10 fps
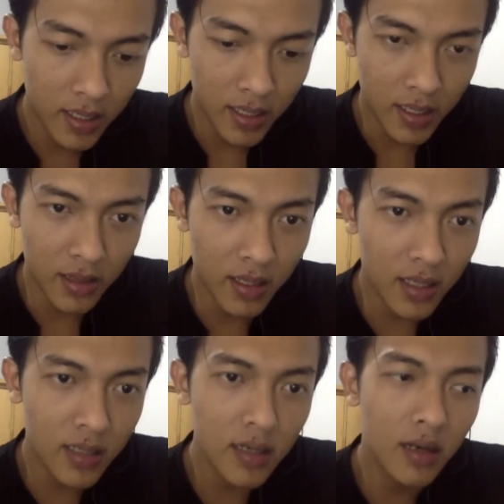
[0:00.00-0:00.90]
And
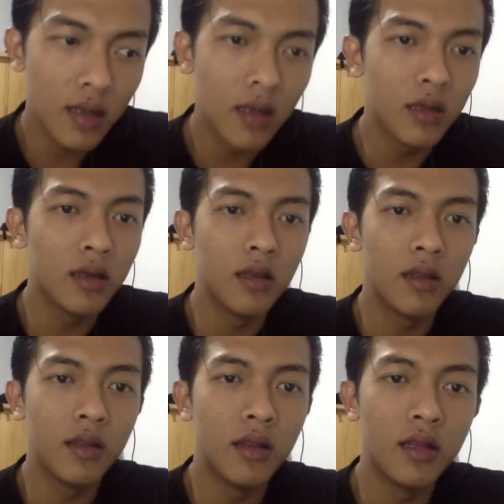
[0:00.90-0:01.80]
then
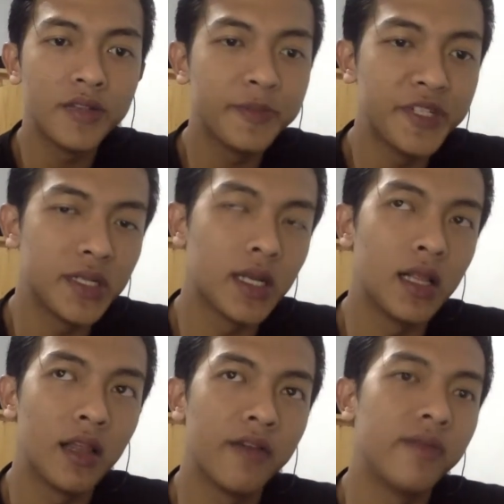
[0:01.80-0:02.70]
the last,
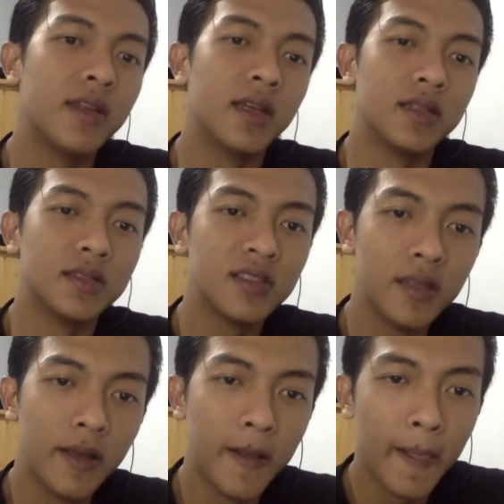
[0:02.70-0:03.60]
physical evidence.
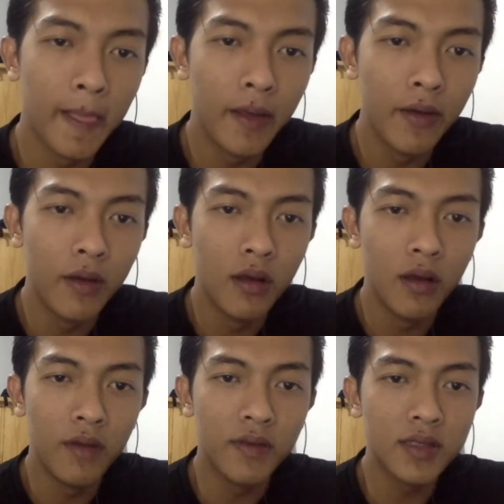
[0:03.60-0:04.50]

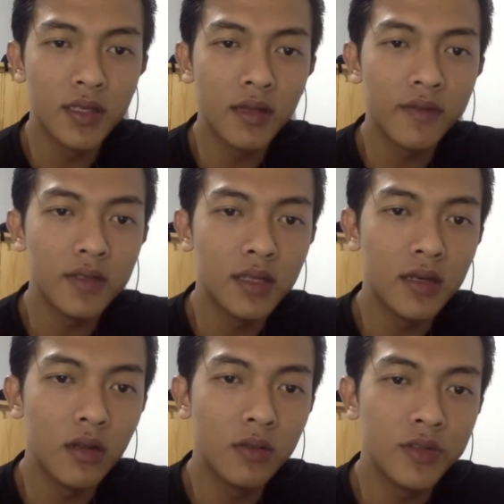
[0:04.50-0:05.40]
Physical
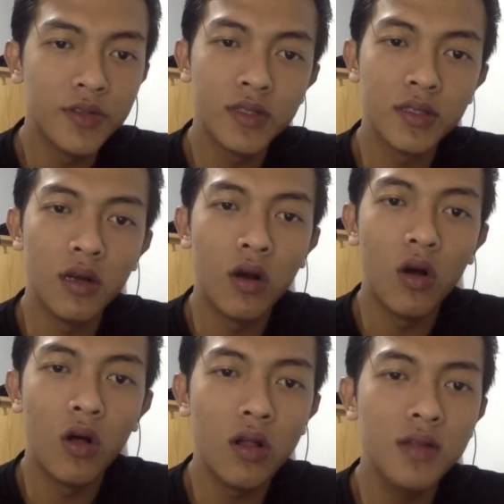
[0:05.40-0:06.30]
evidence, almost
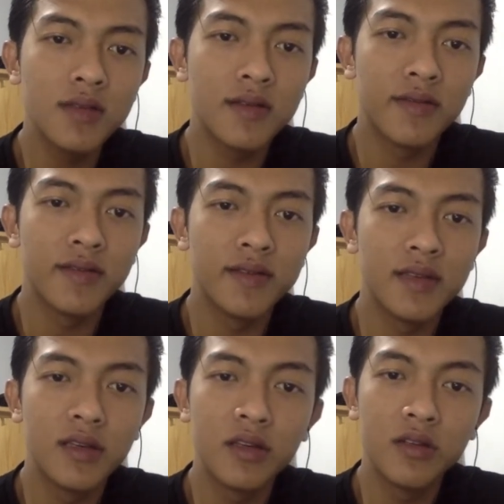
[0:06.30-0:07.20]
all service
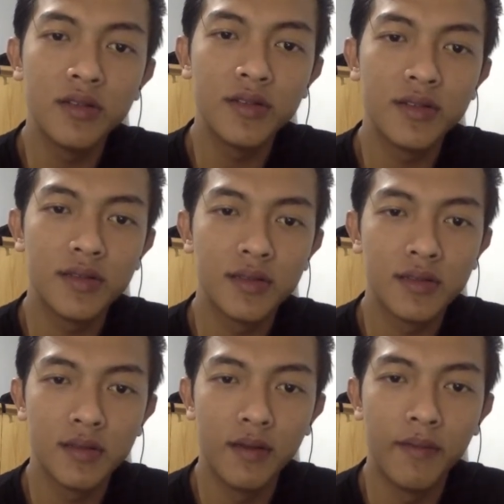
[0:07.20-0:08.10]
includes
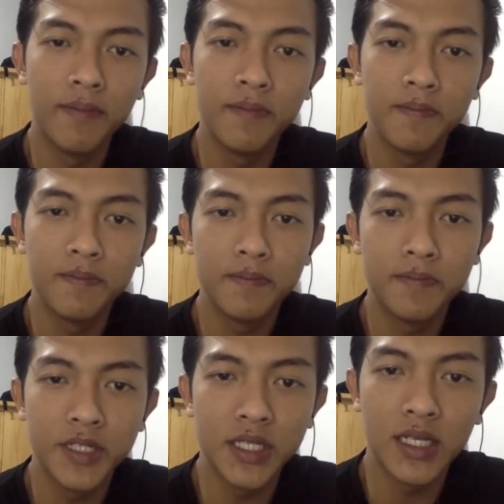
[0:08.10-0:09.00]
some
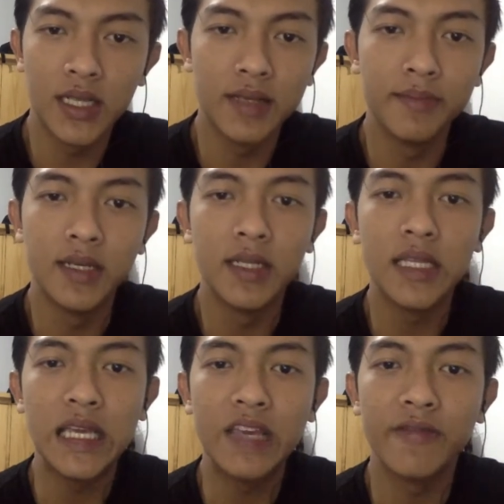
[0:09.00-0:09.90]
physical
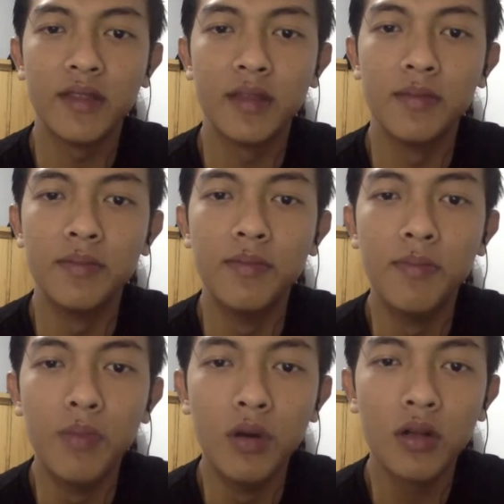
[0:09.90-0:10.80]
element. Even the
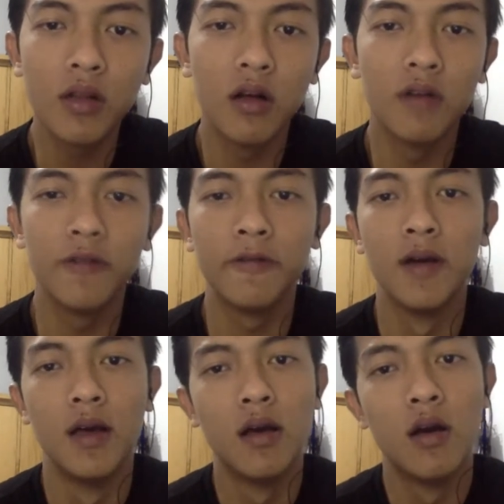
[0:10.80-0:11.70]
bulk of
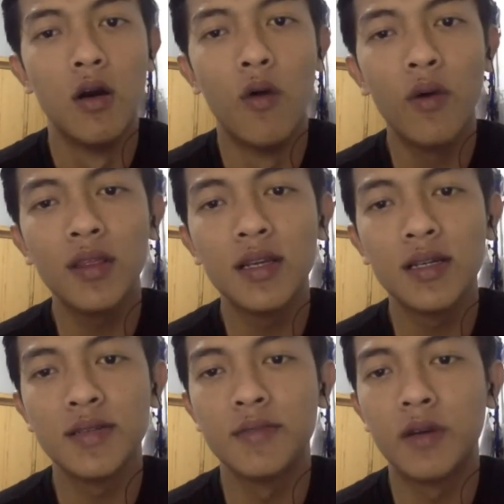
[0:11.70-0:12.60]
what the
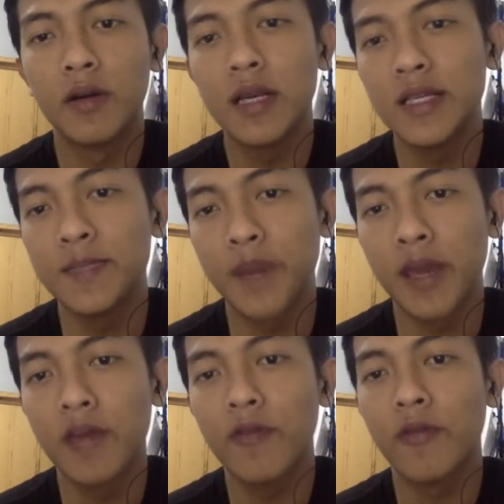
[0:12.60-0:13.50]
customer is
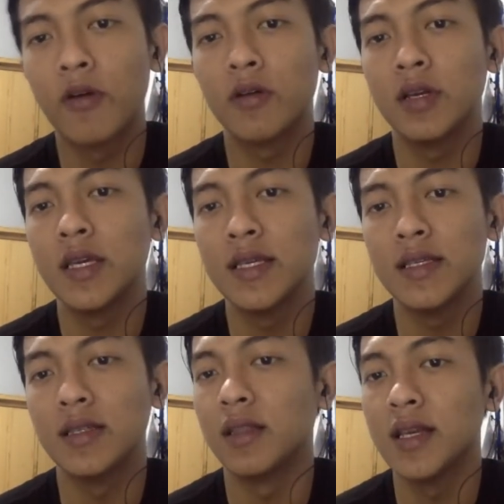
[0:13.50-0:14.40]
paying for
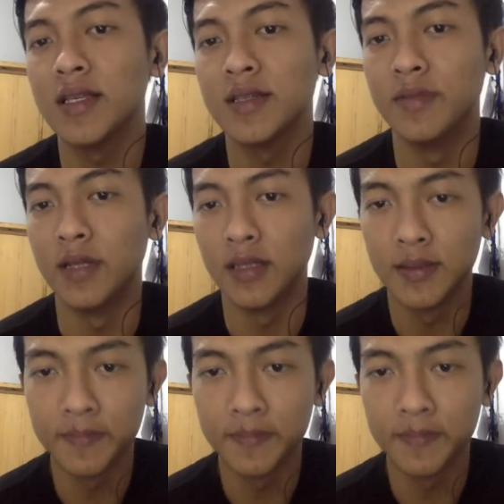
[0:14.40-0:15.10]
is intangible.